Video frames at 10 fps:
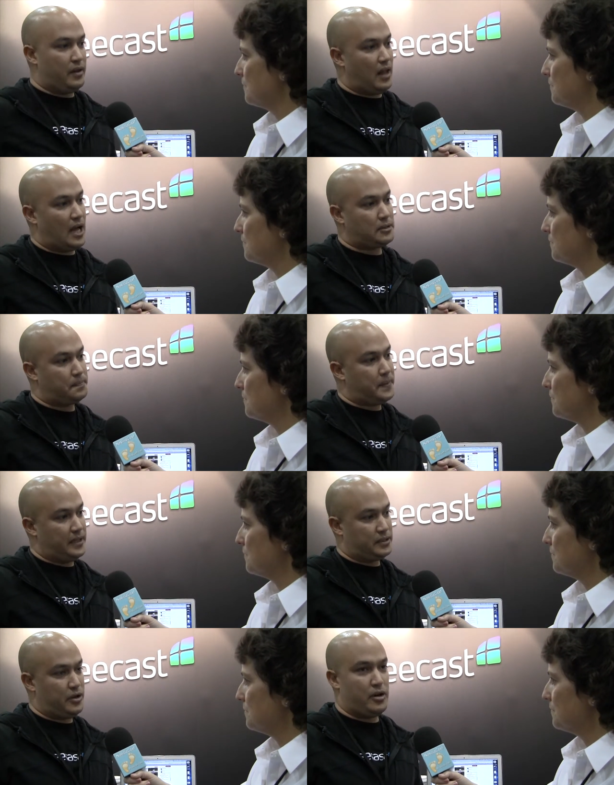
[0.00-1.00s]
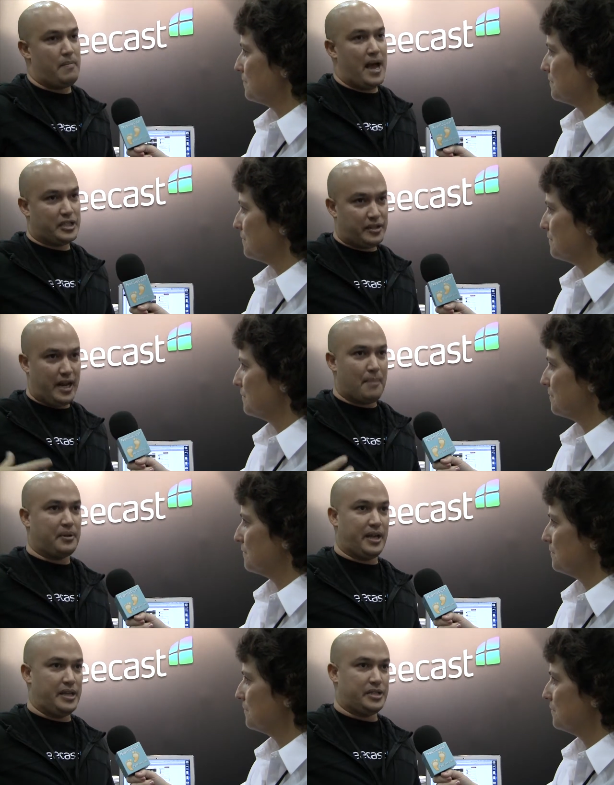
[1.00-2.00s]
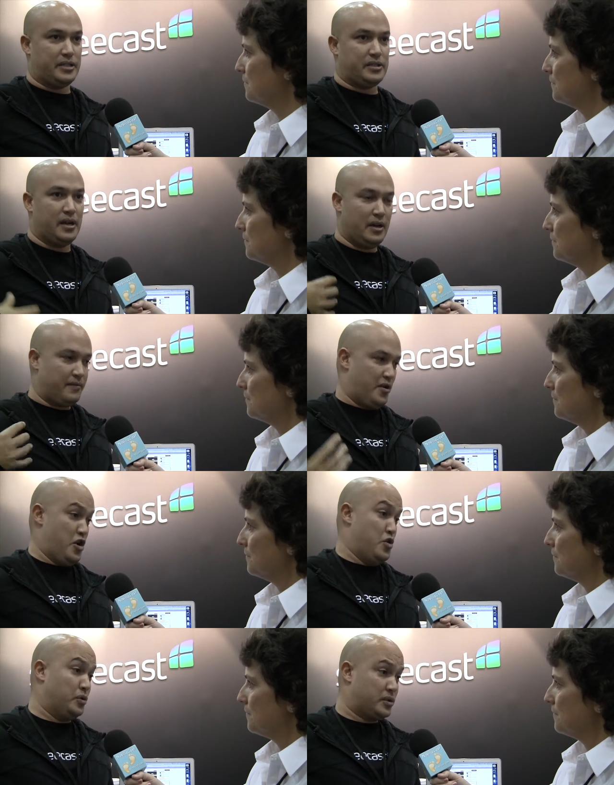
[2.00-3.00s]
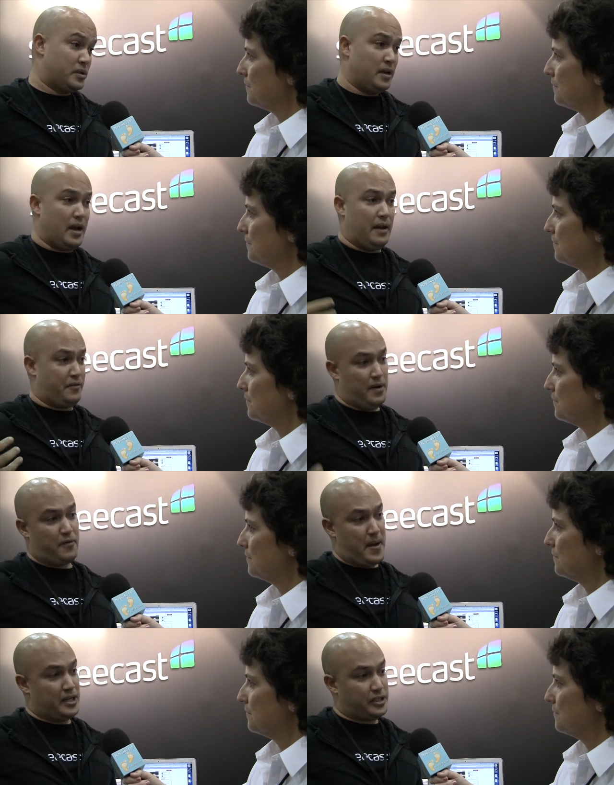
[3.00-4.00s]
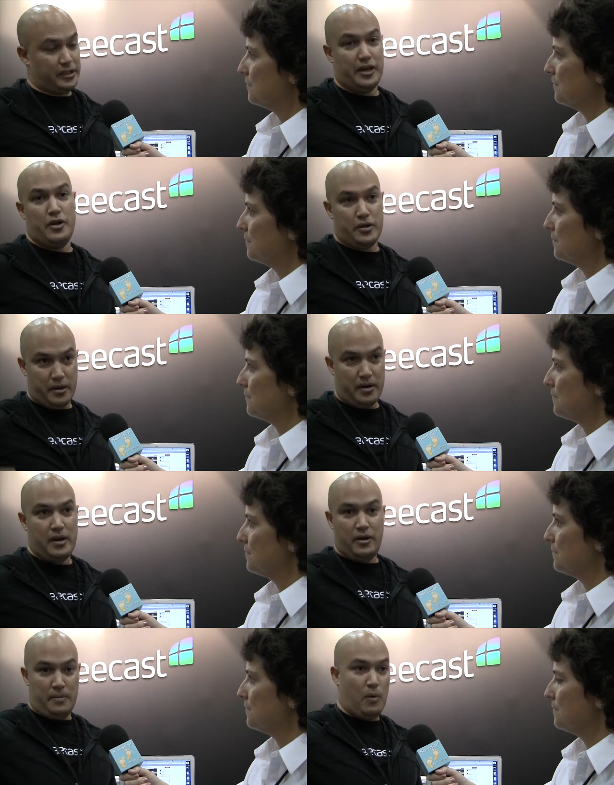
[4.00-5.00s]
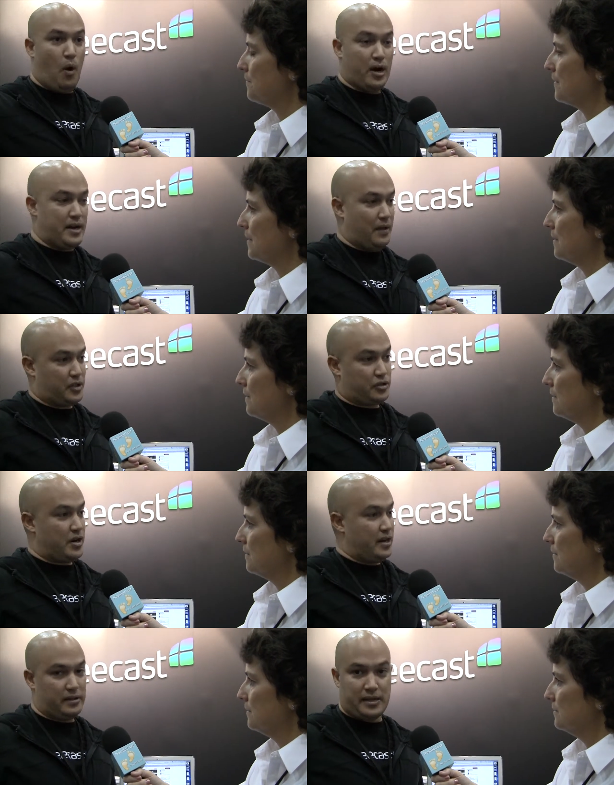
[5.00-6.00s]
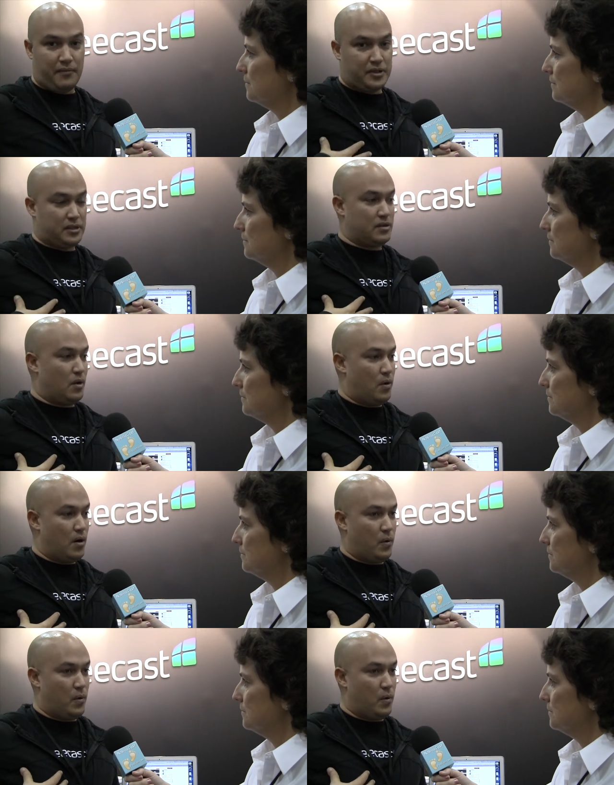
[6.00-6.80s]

Speaker 1: the last piece. So you can imagine the applications for news and for information. You know, you can you can be walking down the street in San Francisco where